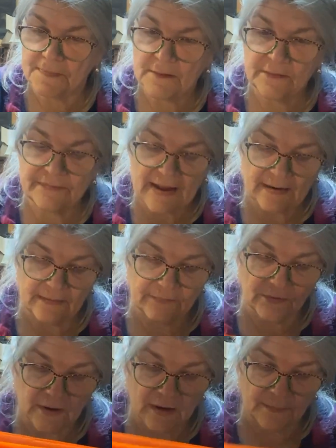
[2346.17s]
we've had it
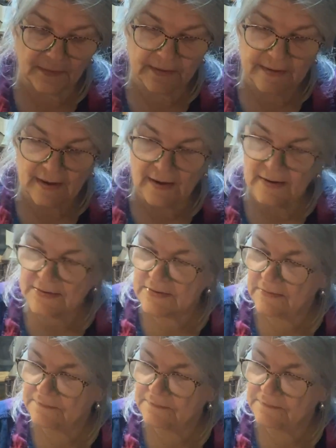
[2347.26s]
for a couple of days.